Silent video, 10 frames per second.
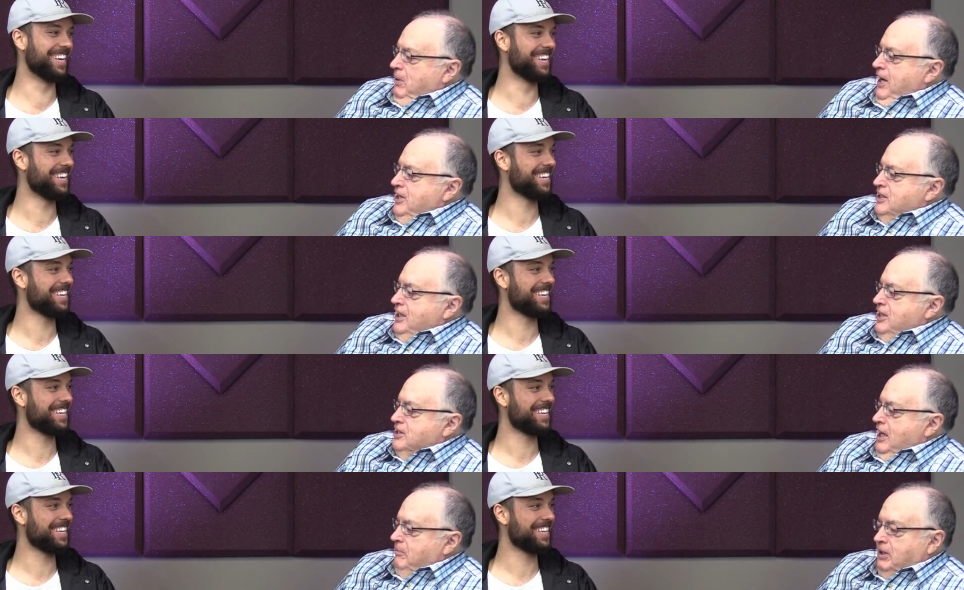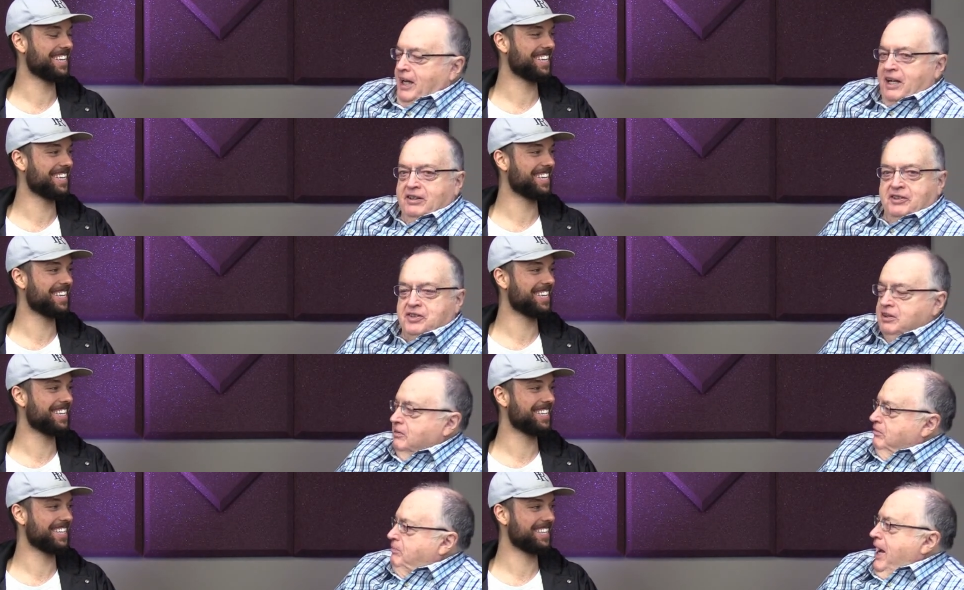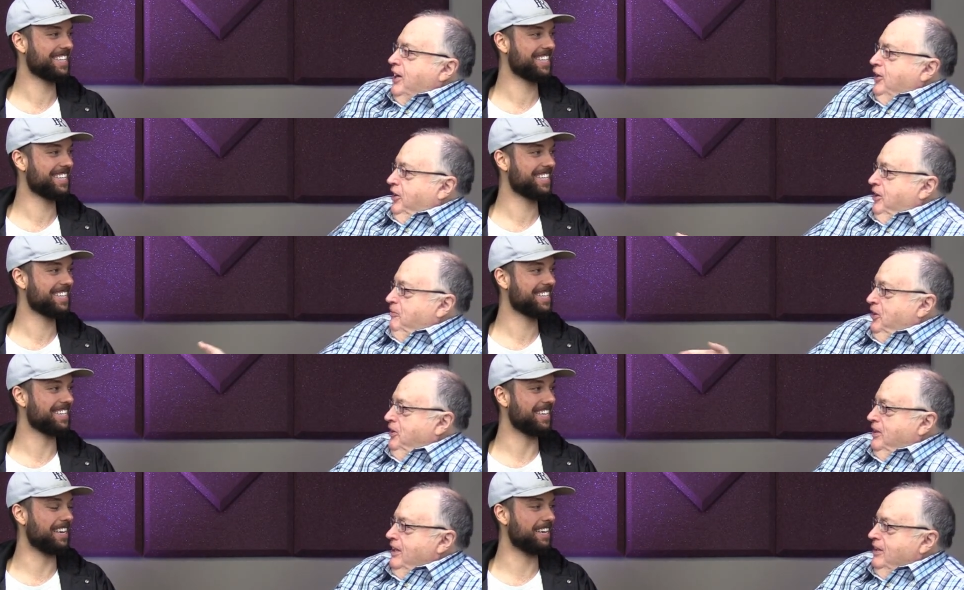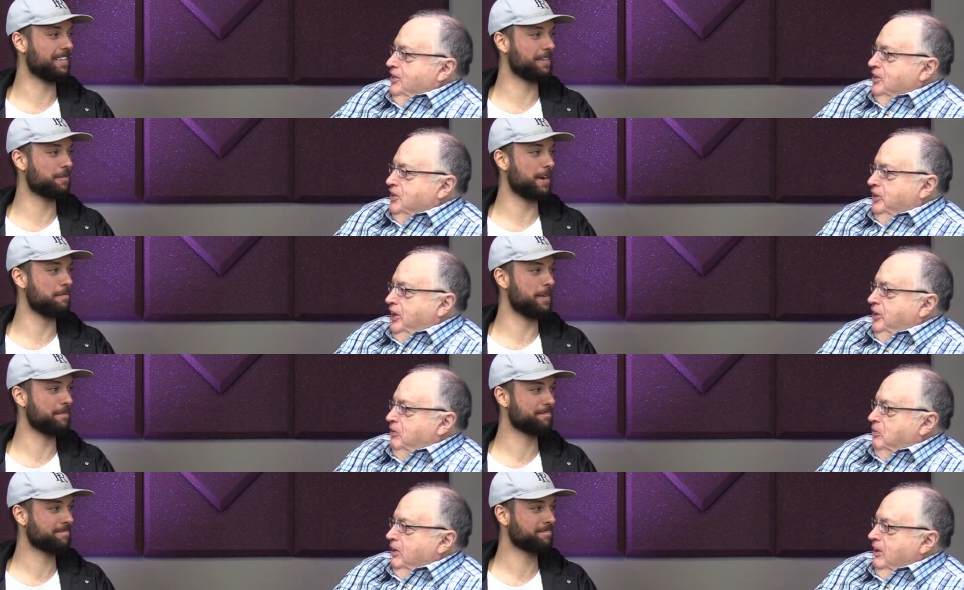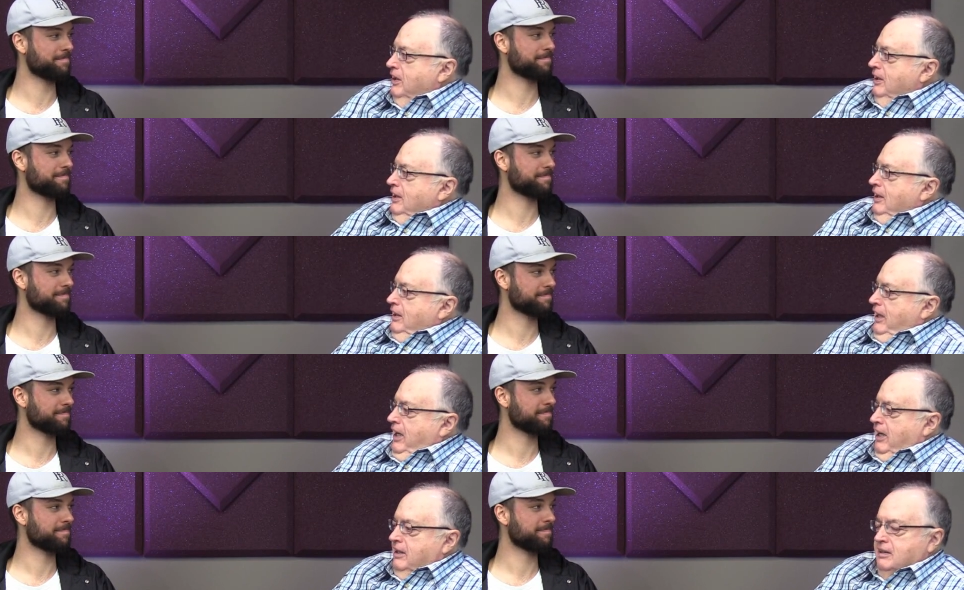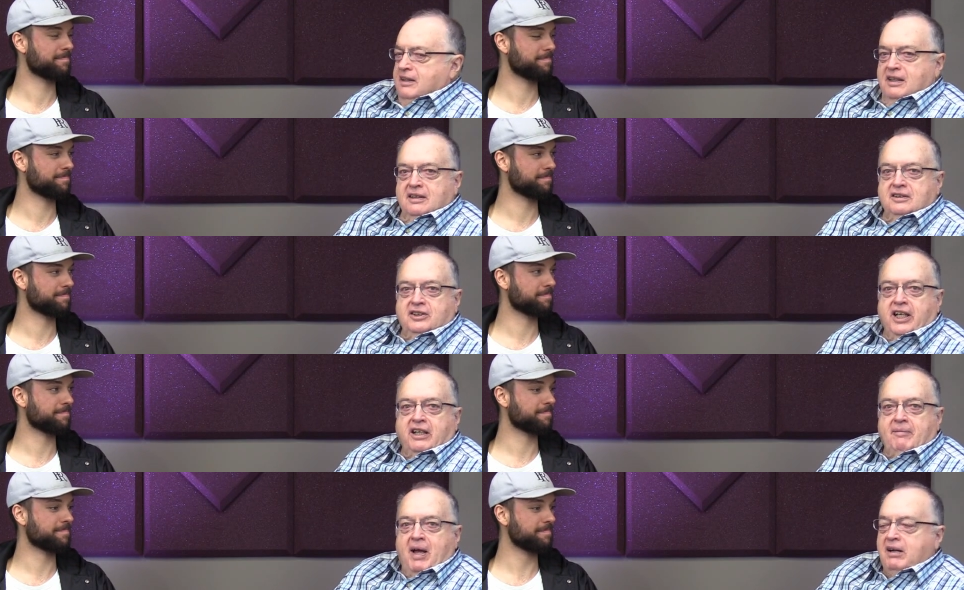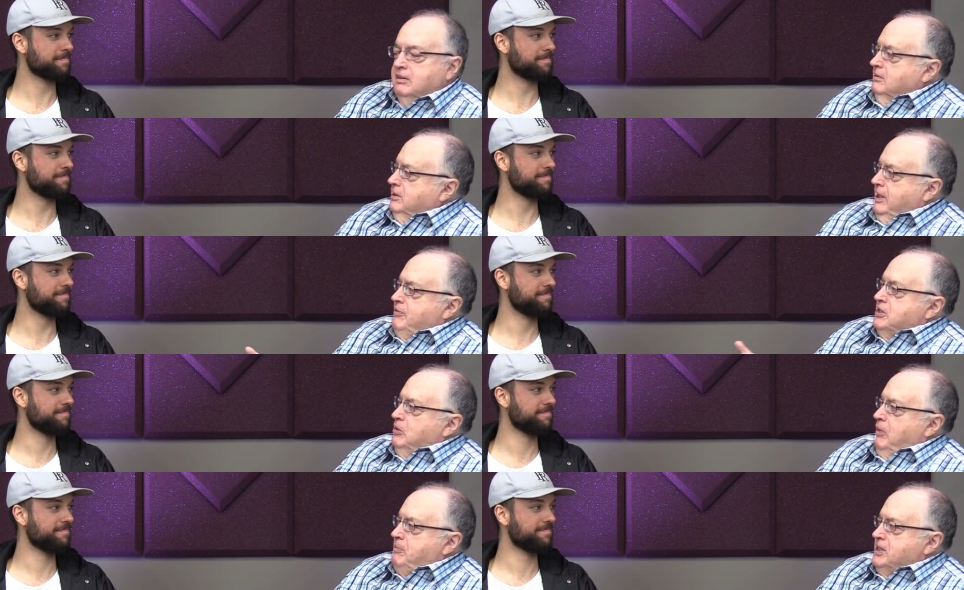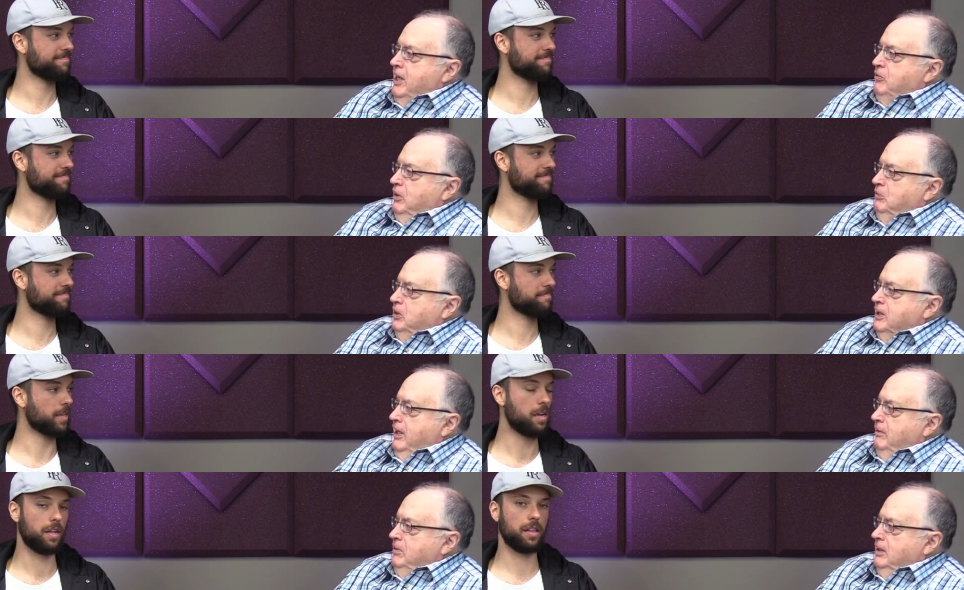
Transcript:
Speaker 1: Bryan, it's, it's, I'm glad that you're back in our community yeah, and you're doing good work and uh, check them out. Give us the website one more time.